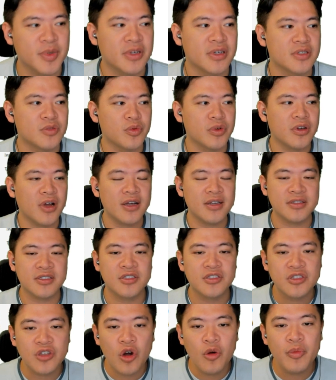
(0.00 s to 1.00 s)
because we got
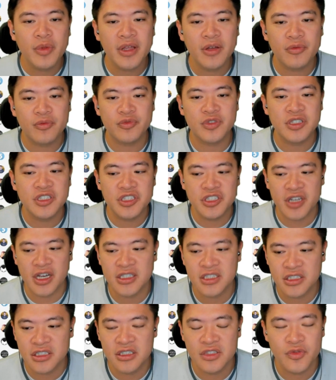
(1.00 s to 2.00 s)
so many
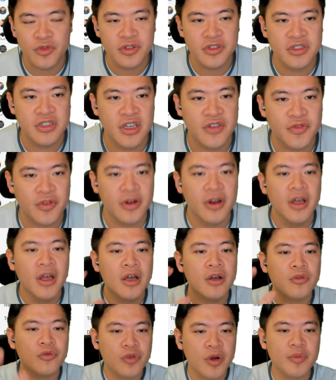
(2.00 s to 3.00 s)
suggestions for different
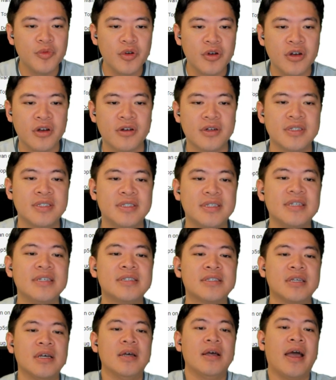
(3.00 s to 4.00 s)

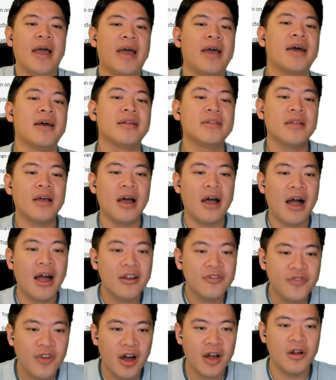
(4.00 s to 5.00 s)
cryptocurrencies, and
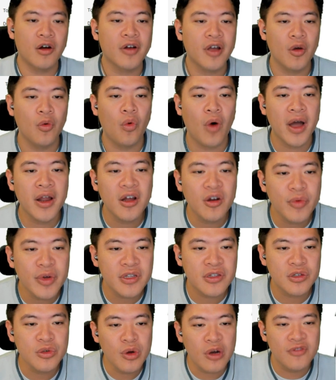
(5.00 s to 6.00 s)
I thought, okay, why don't
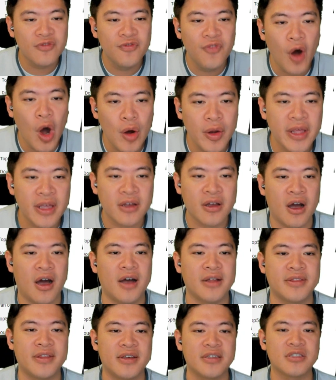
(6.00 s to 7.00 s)
we do a voting
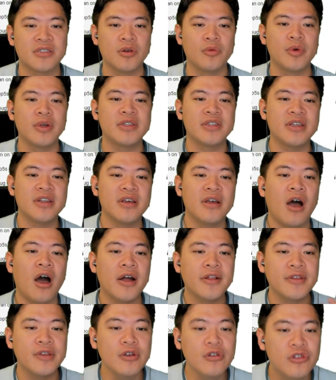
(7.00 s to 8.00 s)
contest? So we did it
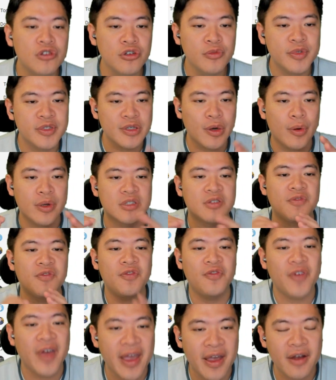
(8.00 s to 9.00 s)
on YouTube, so it's
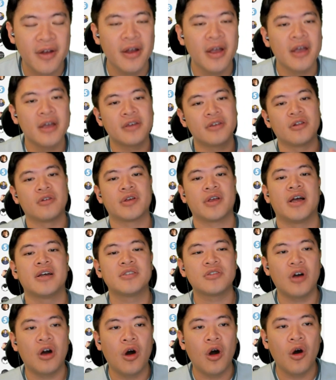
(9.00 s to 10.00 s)
fair. You know,
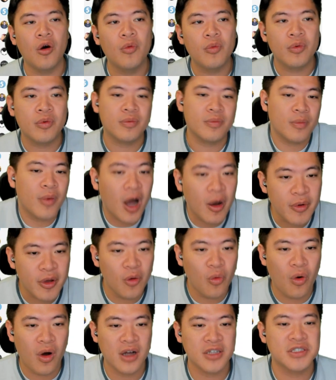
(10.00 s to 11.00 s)
guys all probably
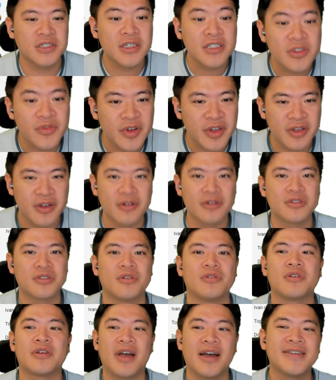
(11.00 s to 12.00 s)
watch this video,
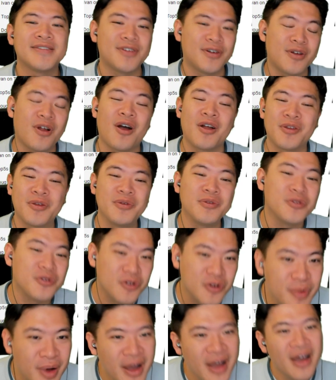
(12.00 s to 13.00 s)
so you guys are on
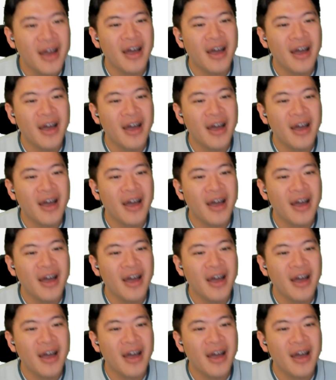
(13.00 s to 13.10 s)
YouTube,